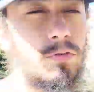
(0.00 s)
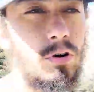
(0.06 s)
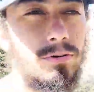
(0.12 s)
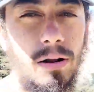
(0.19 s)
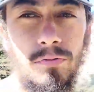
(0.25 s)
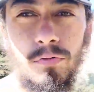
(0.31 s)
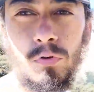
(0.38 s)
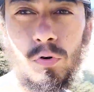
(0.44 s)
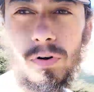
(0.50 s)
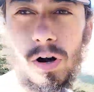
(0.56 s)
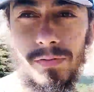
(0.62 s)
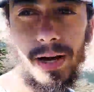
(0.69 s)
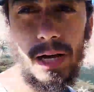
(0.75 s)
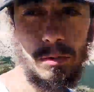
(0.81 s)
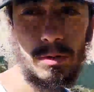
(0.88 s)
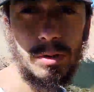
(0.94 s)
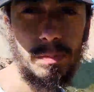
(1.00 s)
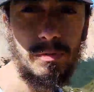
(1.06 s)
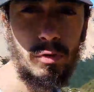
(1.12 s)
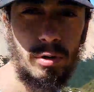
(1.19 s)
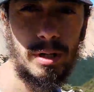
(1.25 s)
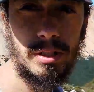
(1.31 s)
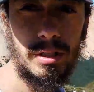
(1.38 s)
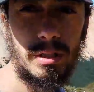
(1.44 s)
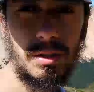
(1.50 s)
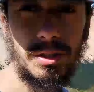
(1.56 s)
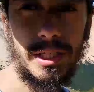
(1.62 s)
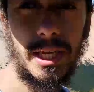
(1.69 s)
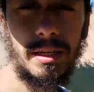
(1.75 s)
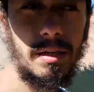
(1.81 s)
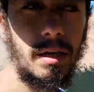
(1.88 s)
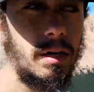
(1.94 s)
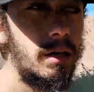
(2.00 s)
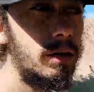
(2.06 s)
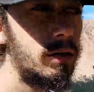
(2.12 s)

got around 4 or 5 hours before it starts to get dark.